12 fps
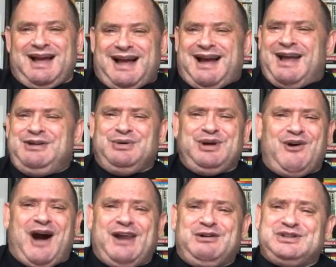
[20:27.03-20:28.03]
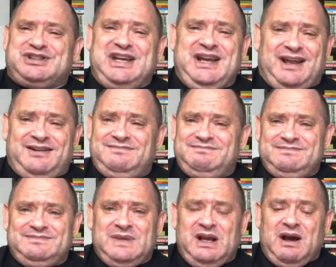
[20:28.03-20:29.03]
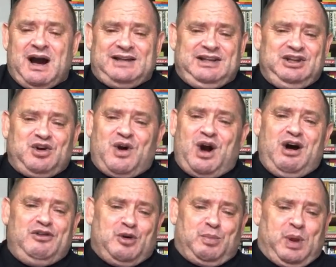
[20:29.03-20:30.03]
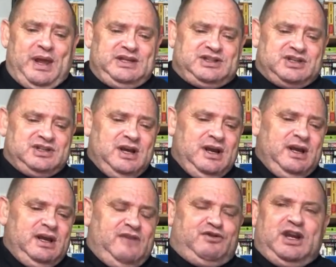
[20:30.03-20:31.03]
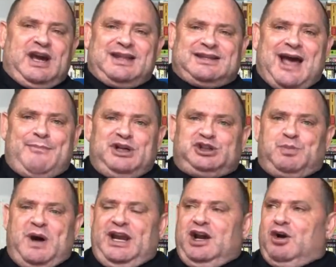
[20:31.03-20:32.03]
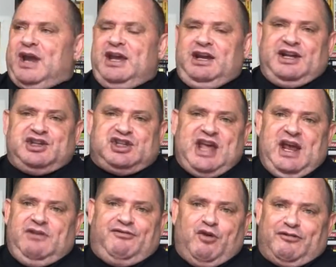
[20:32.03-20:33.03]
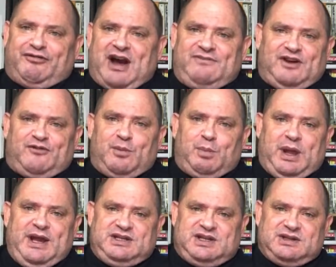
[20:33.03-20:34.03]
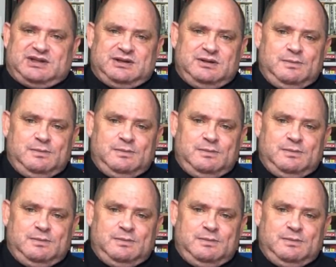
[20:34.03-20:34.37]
I don't know. I don't see it. I think there are other places. If you got that much money, okay, you can stay in 4 or 5 different places.